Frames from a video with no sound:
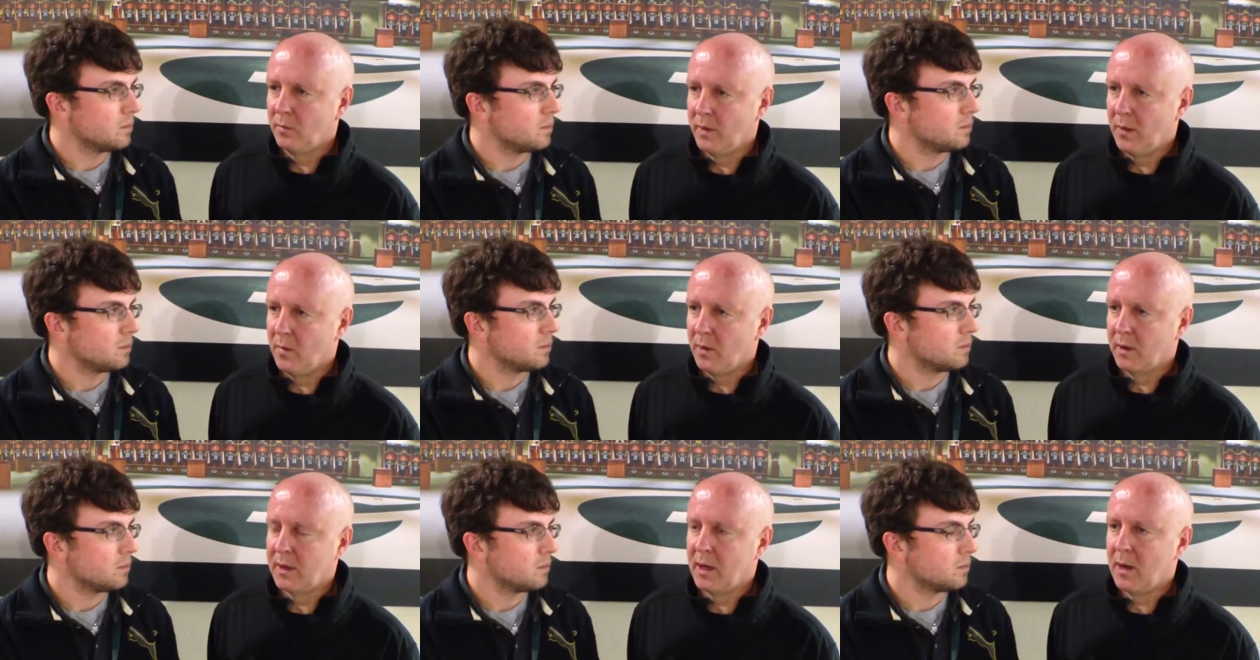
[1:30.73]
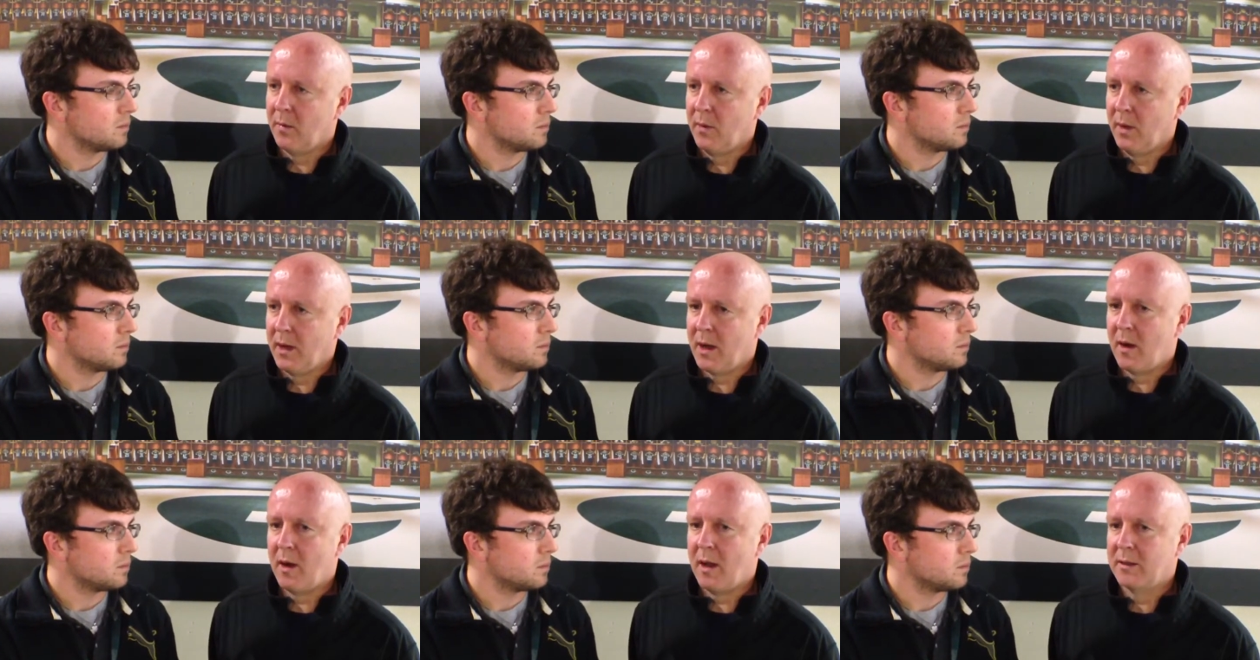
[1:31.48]
Speaker 1: they work uh, really
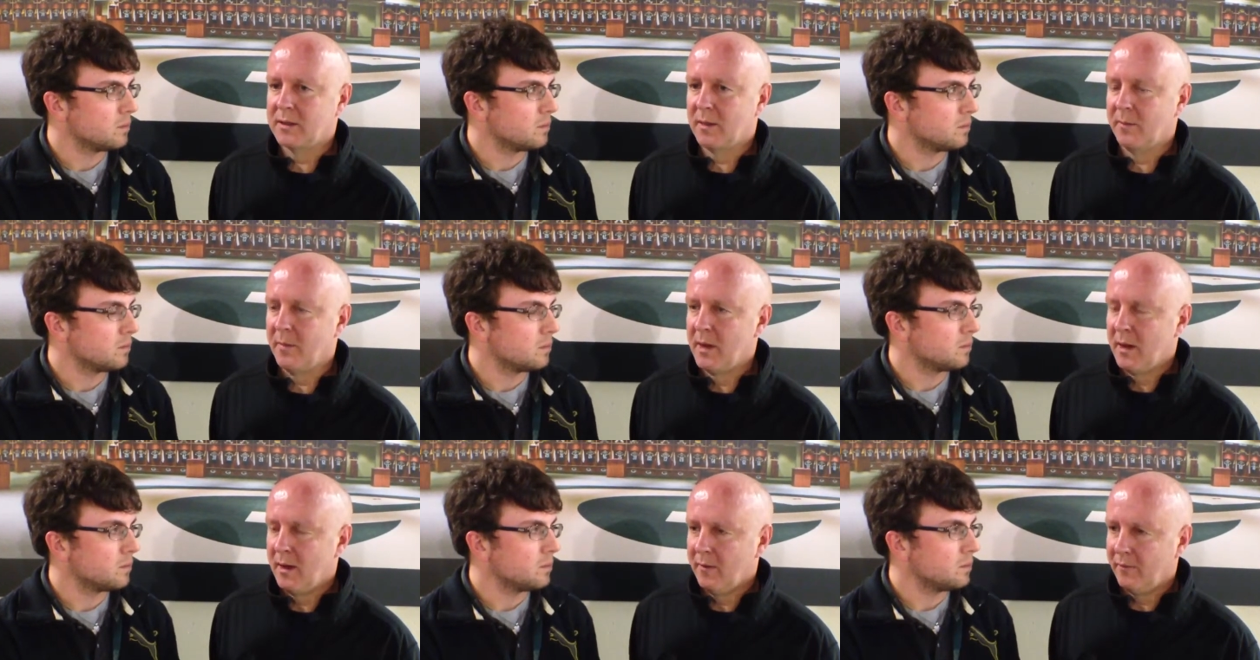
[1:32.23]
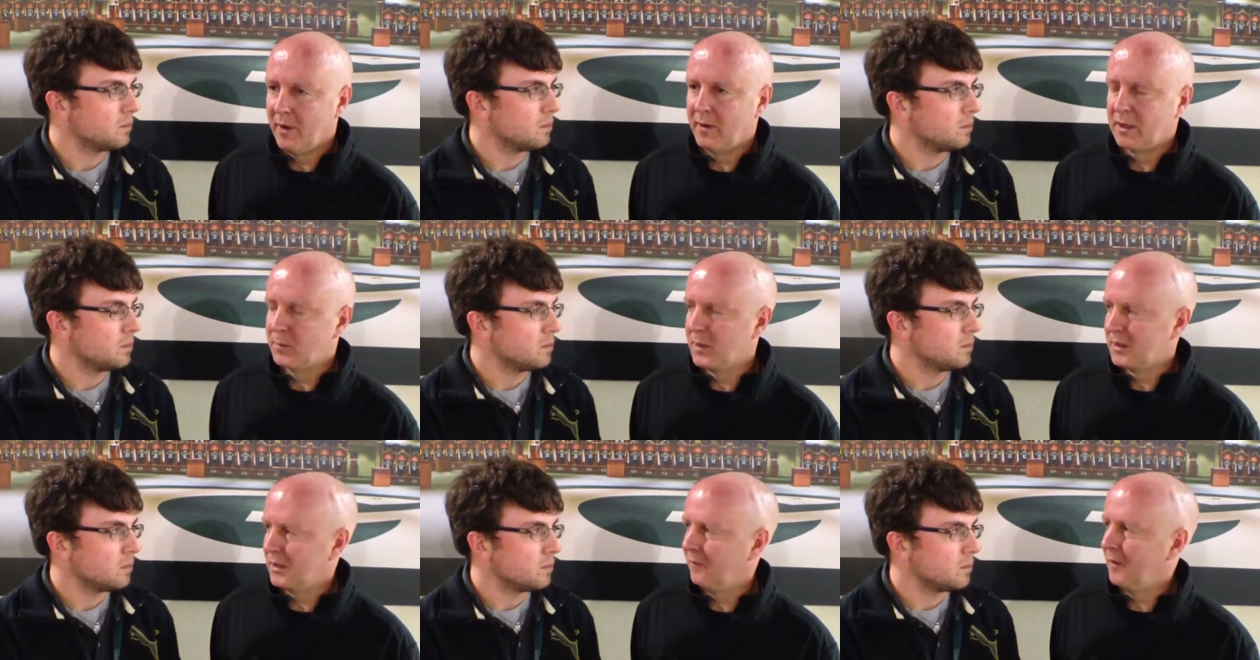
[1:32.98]
hard on some very
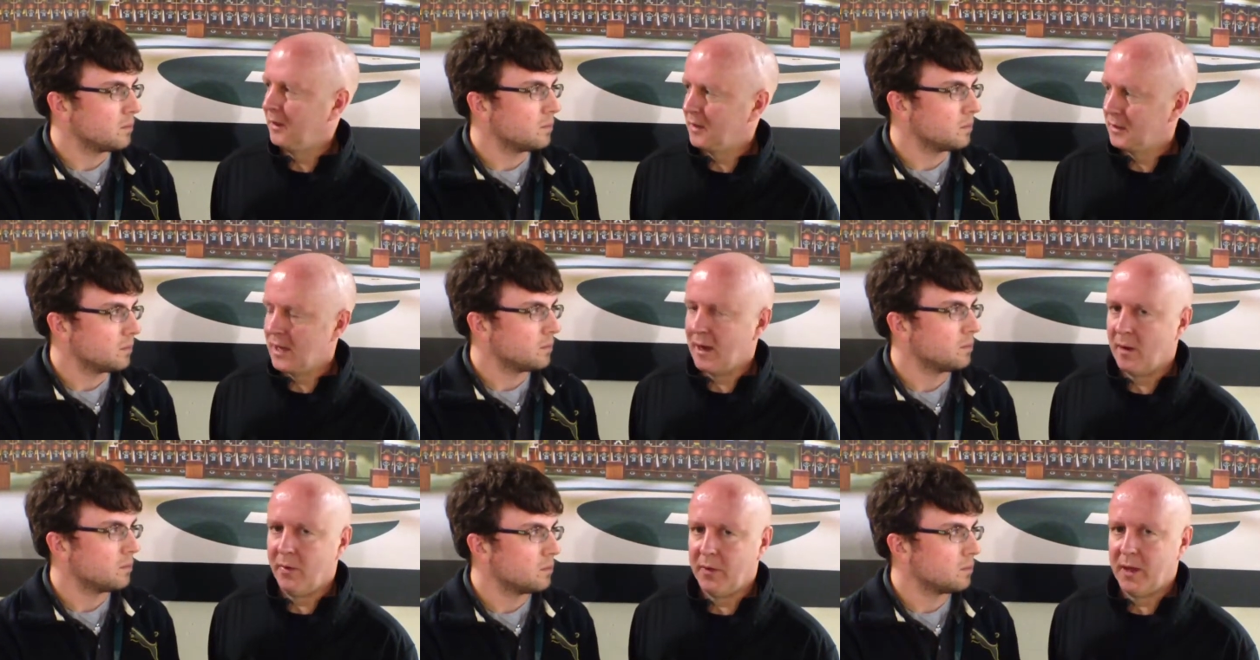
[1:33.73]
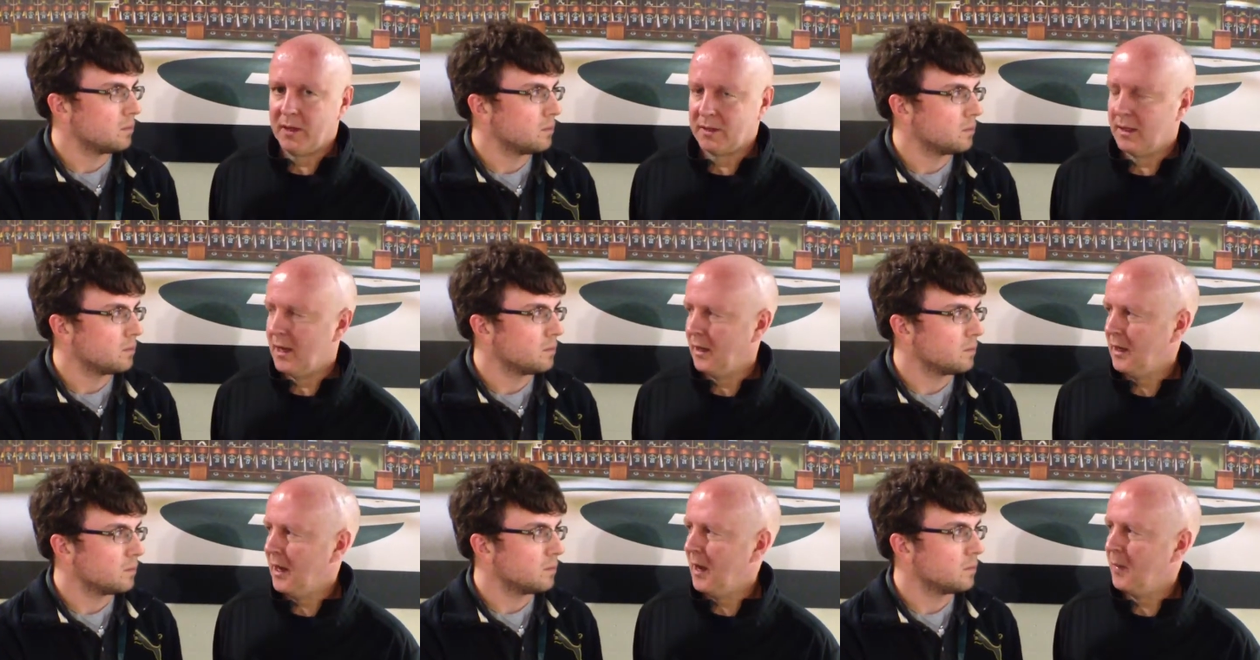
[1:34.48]
specific, detailed things in
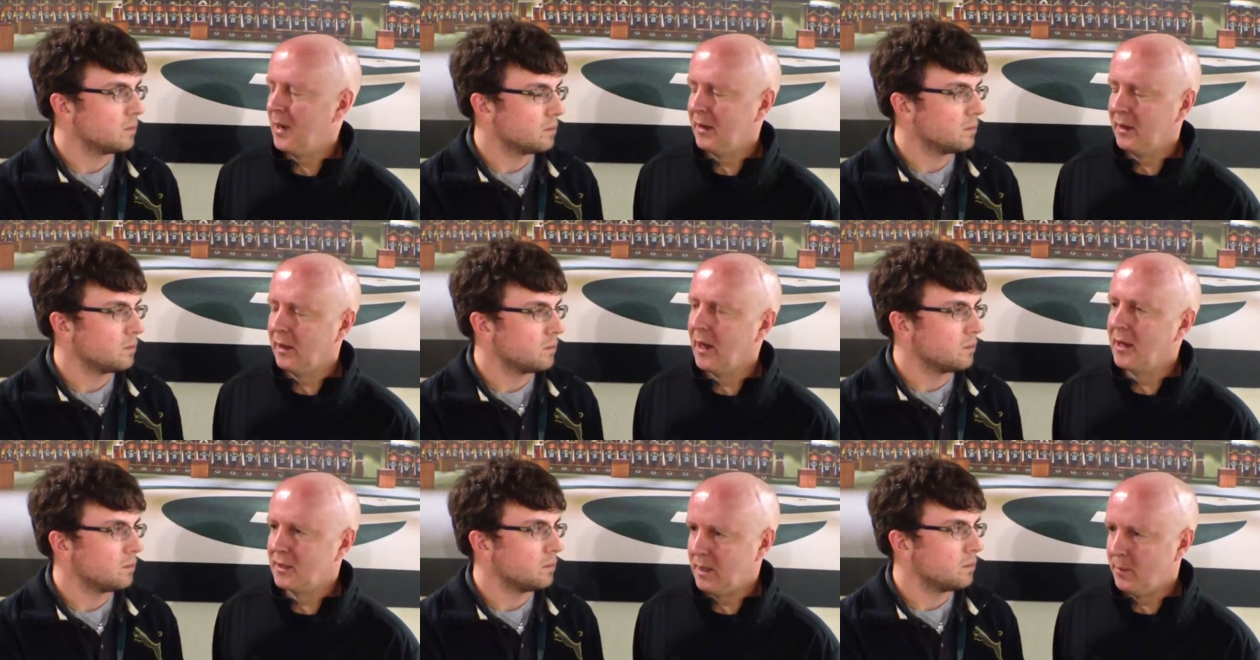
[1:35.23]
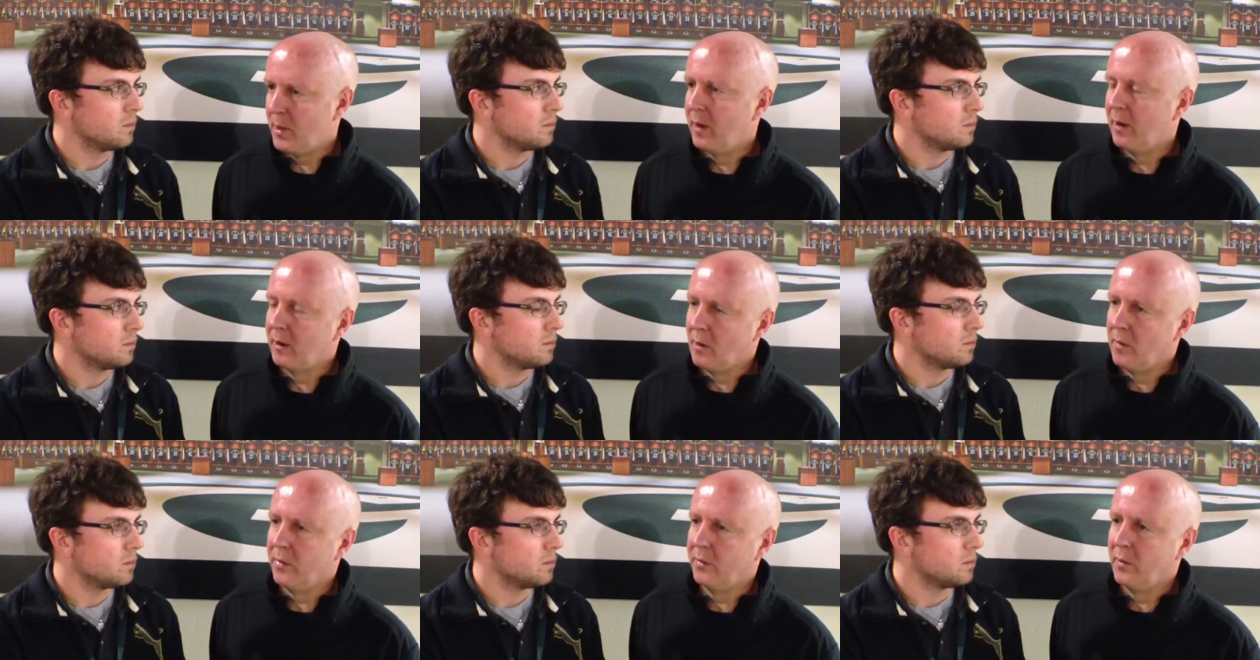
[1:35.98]
that camp, and I think guys get better
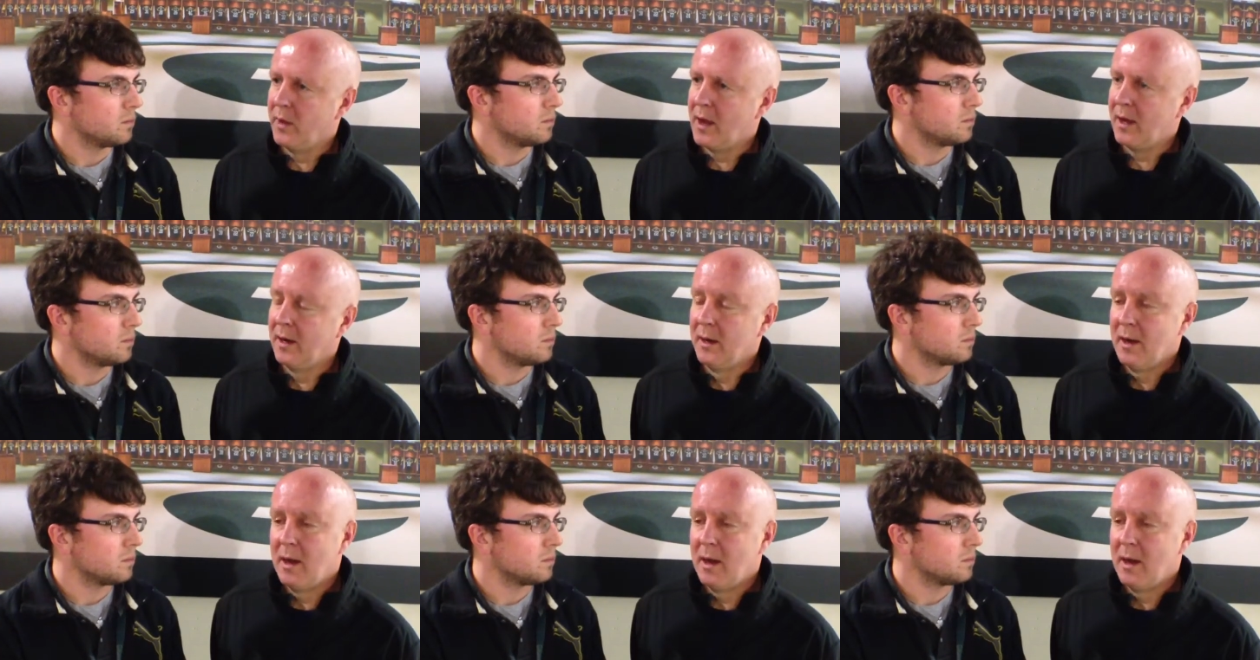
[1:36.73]
going through that.